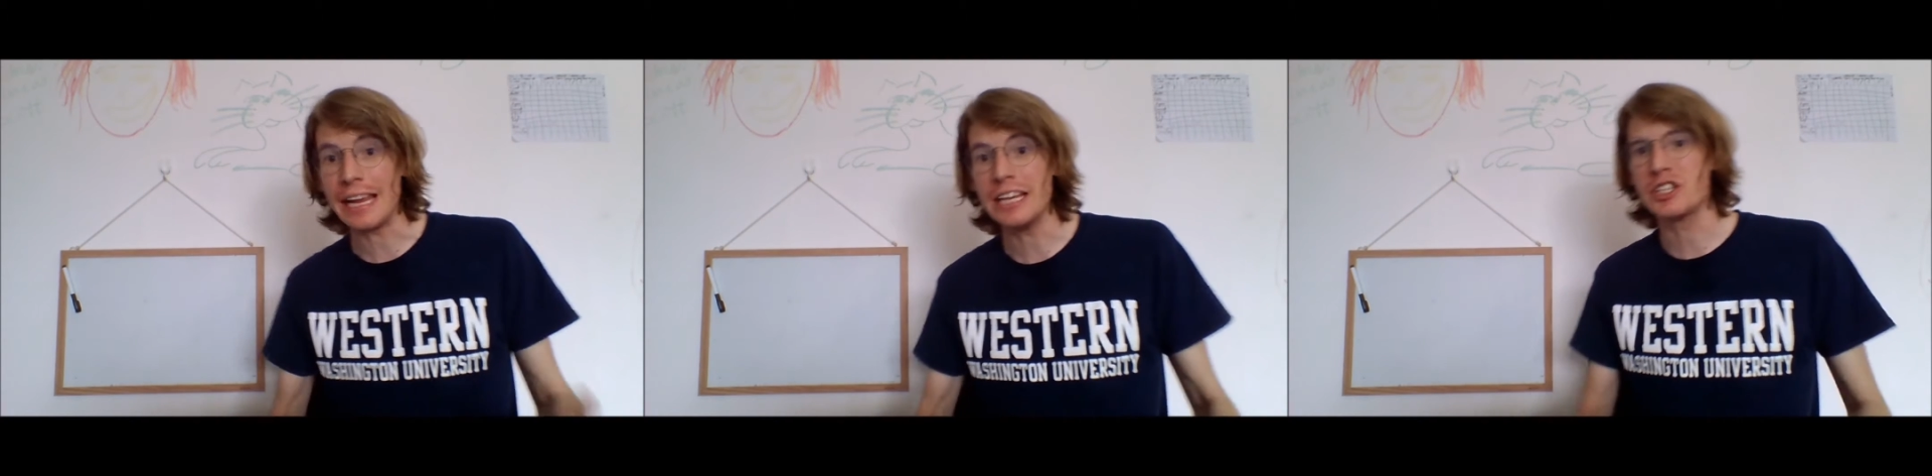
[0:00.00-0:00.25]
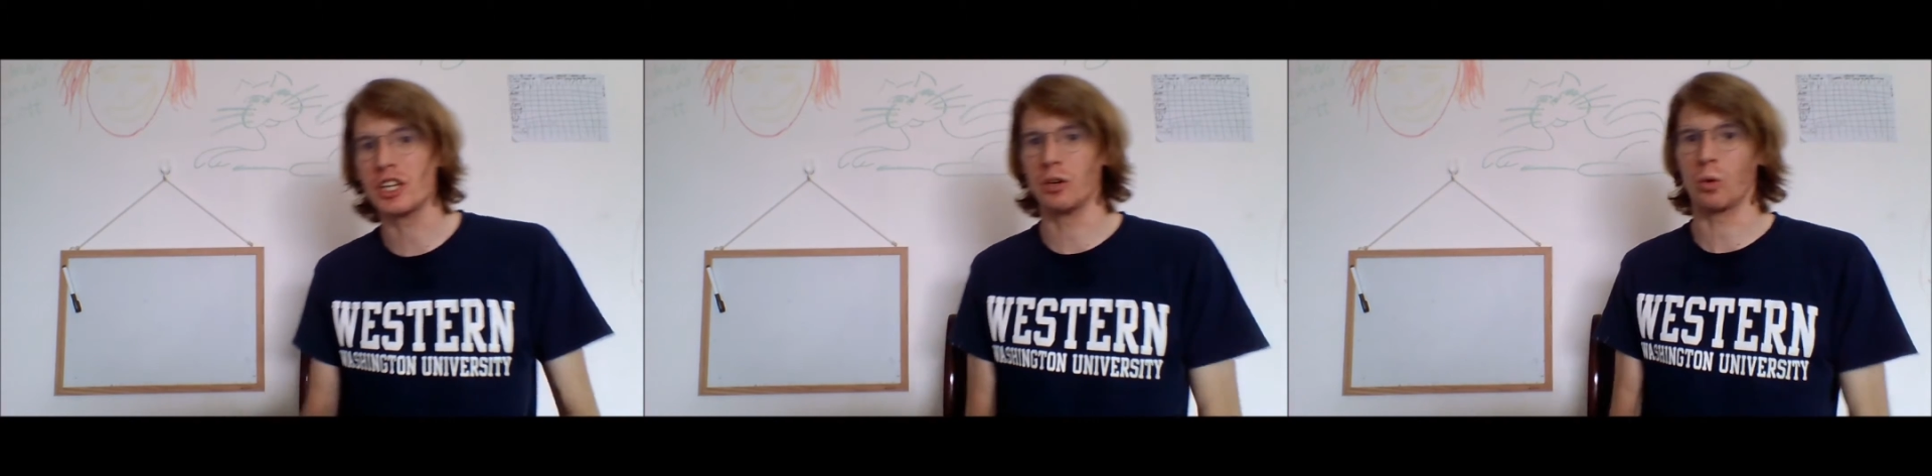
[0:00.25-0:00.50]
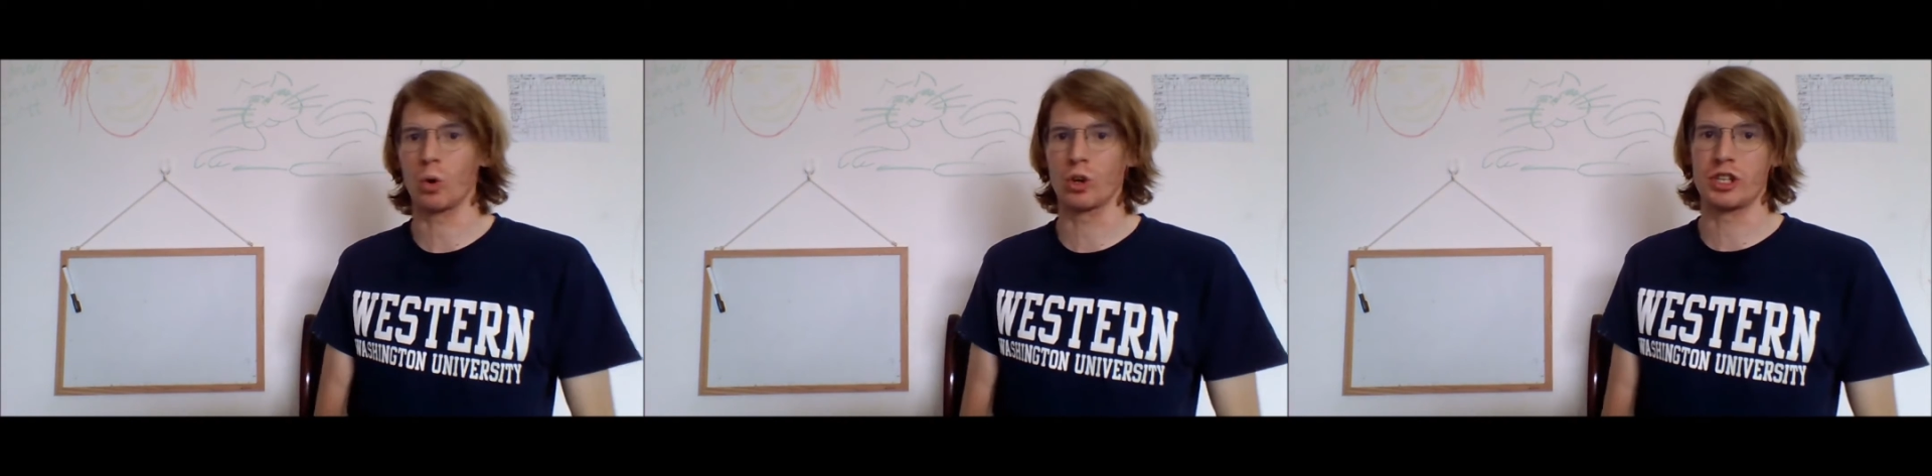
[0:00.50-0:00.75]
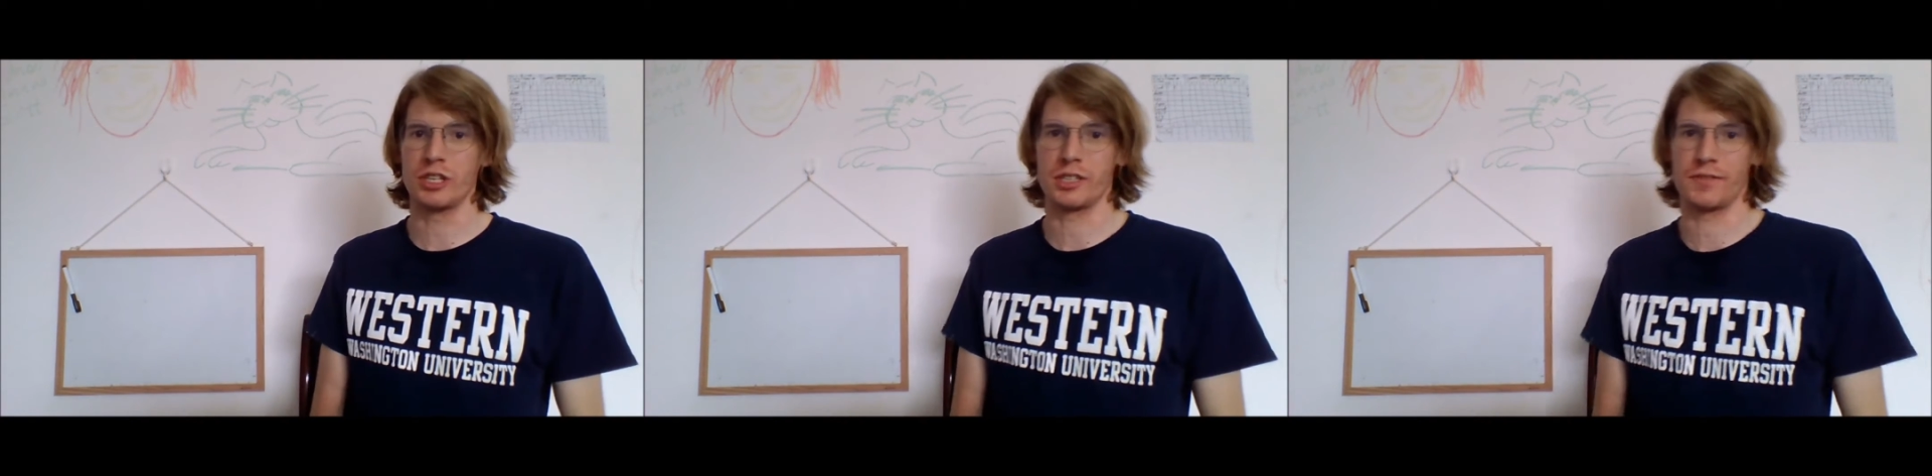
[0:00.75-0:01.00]
ancient
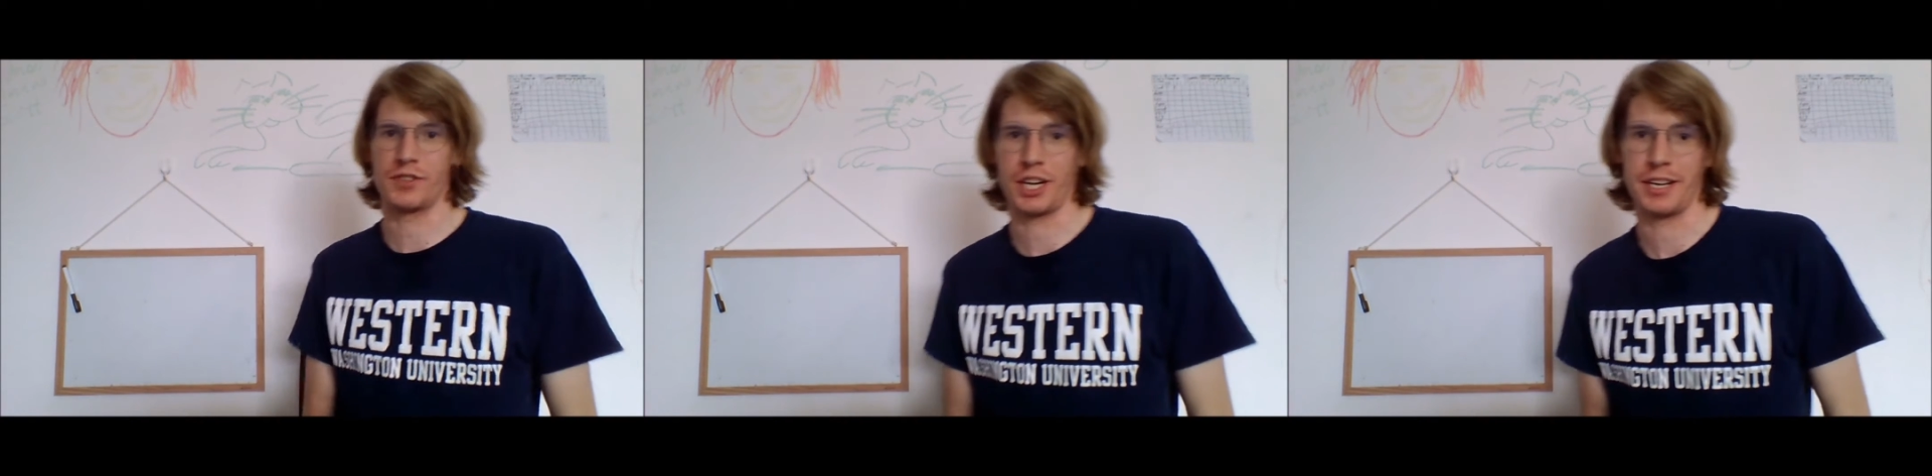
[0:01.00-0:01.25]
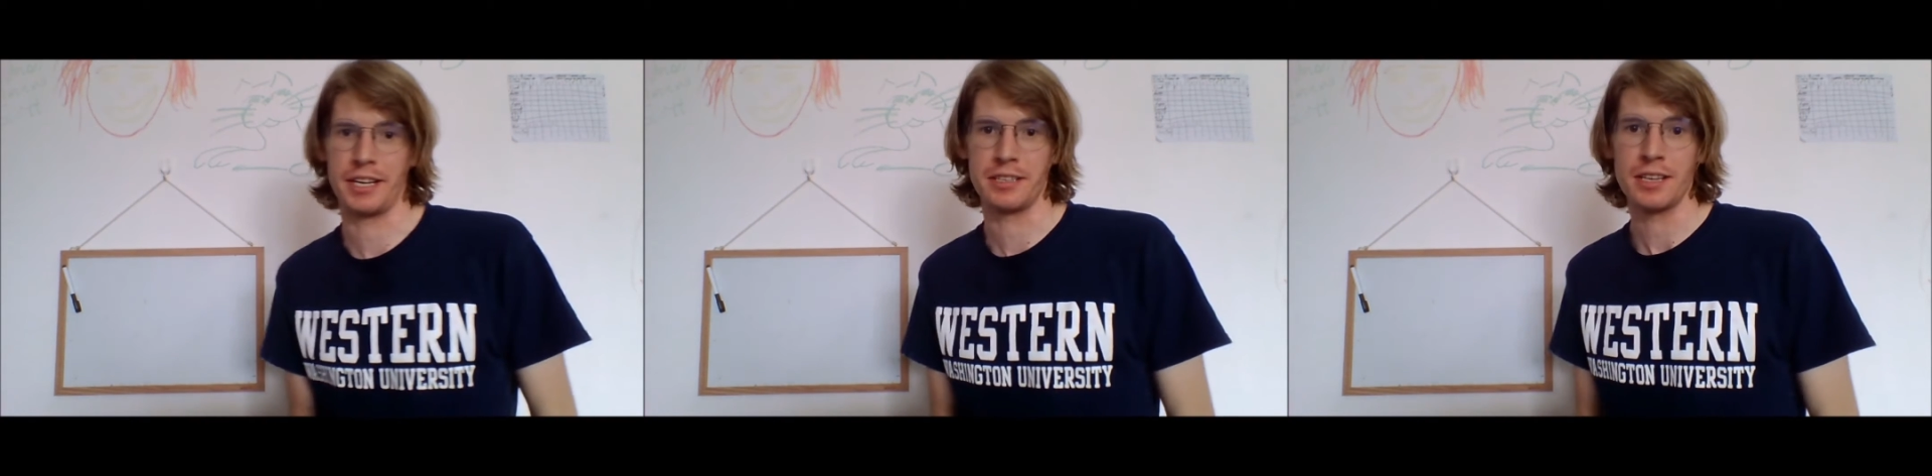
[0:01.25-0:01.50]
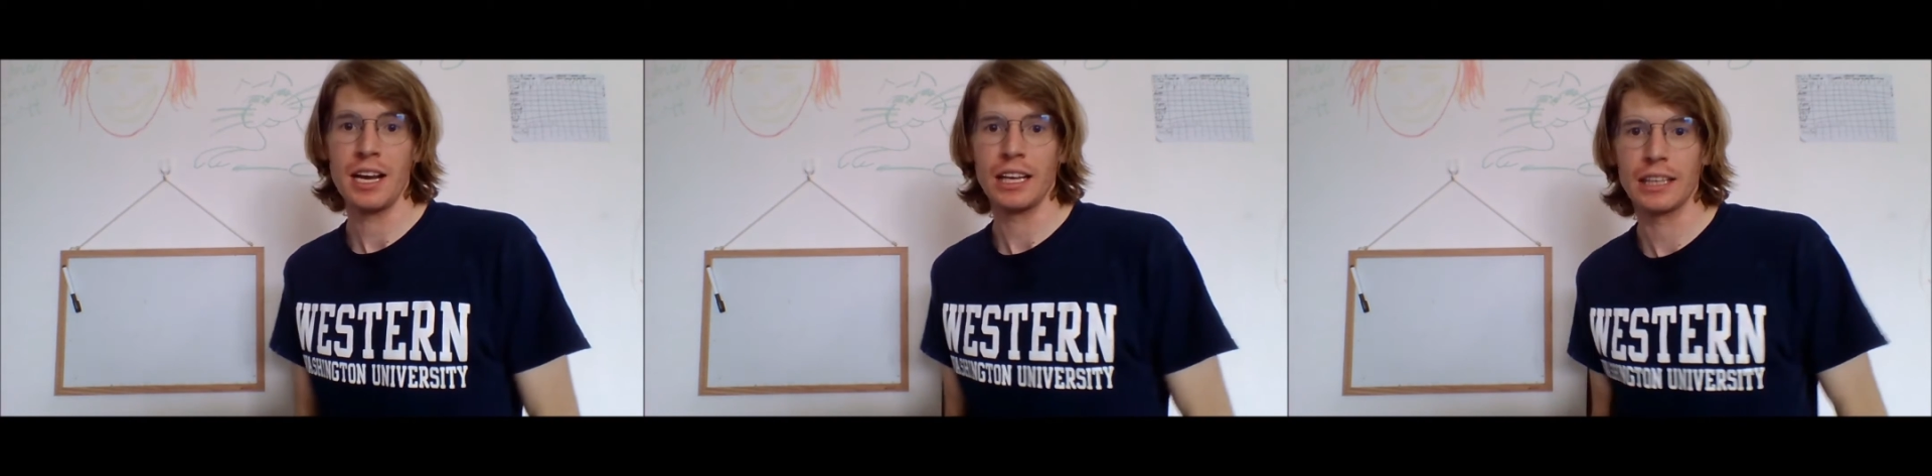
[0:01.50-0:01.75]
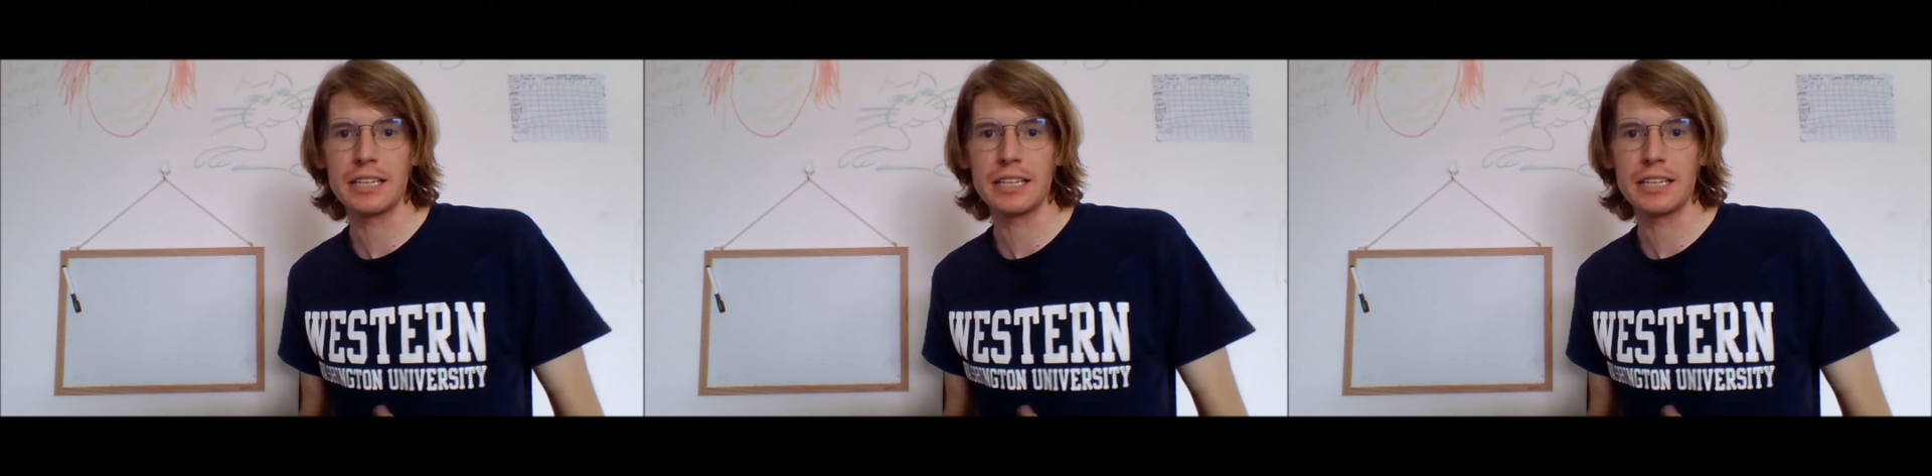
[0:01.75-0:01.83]
origins of Chinese,